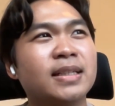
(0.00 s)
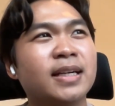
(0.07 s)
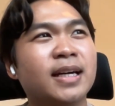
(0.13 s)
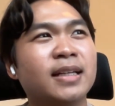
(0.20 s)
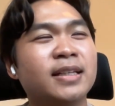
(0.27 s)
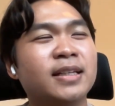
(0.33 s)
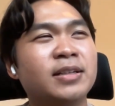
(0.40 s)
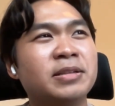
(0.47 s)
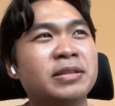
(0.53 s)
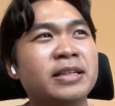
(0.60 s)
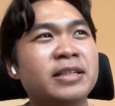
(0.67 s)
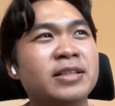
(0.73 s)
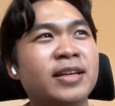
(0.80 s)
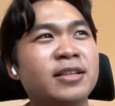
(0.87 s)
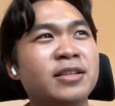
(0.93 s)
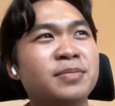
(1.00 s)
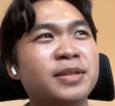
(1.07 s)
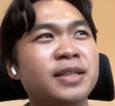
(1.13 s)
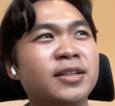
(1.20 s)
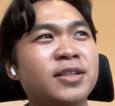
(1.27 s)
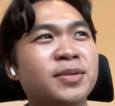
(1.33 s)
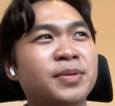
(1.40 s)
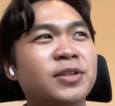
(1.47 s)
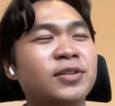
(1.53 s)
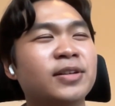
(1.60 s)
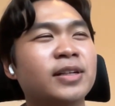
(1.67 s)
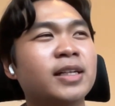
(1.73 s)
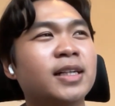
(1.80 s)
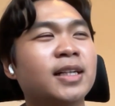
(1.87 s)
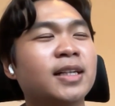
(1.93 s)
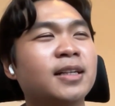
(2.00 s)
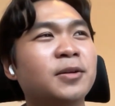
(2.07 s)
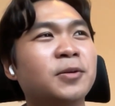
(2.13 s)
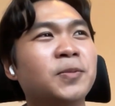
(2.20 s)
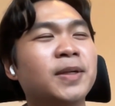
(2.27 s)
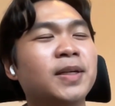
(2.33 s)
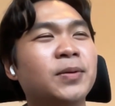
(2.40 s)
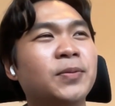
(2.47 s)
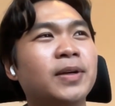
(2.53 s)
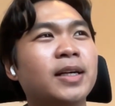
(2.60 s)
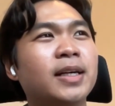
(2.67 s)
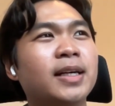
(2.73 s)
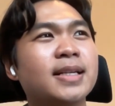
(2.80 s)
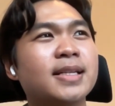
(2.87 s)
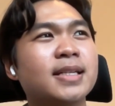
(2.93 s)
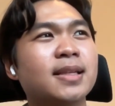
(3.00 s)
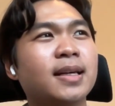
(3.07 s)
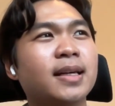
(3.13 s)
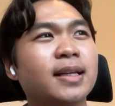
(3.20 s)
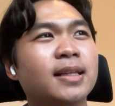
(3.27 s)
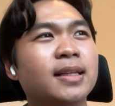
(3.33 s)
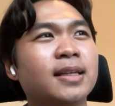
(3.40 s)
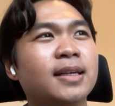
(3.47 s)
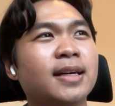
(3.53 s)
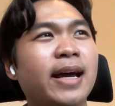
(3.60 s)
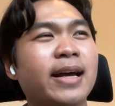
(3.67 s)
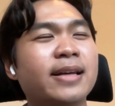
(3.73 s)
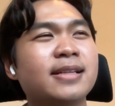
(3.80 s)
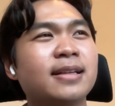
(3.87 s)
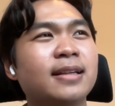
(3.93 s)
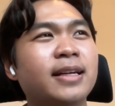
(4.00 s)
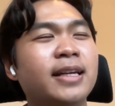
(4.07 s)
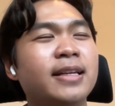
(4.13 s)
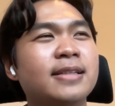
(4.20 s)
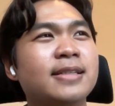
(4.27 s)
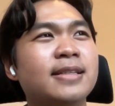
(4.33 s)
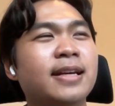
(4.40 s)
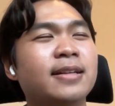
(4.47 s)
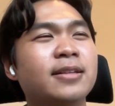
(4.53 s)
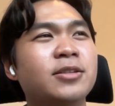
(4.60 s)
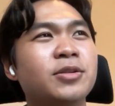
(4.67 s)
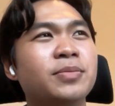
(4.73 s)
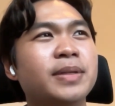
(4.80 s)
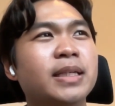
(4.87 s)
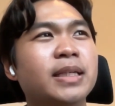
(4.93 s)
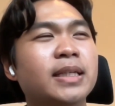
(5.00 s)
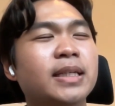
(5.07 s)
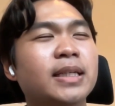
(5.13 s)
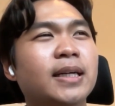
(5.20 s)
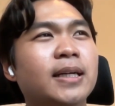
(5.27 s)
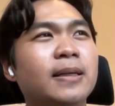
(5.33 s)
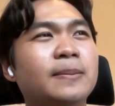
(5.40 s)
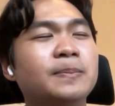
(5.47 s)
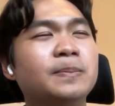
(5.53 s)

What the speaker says: Yeah, they tend to be entrepreneurial, but whereas like the Axel kids tend to be